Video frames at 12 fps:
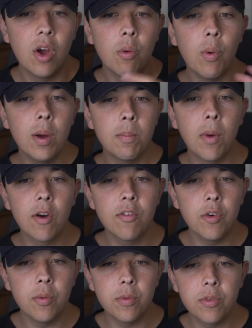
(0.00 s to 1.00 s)
what
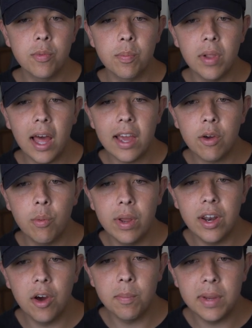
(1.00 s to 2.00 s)
Marvel's Black
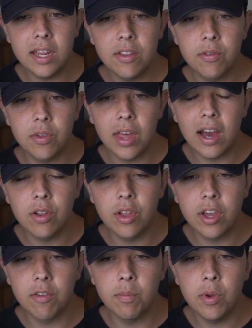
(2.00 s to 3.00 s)
Widow means for the
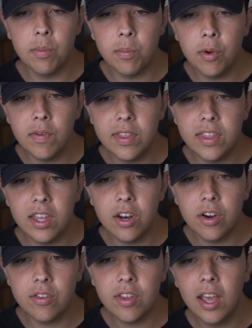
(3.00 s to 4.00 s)
outlook of movie
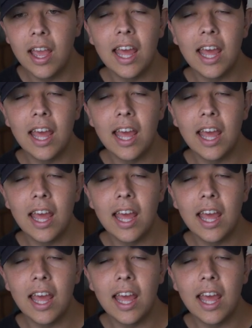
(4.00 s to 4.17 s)
theaters,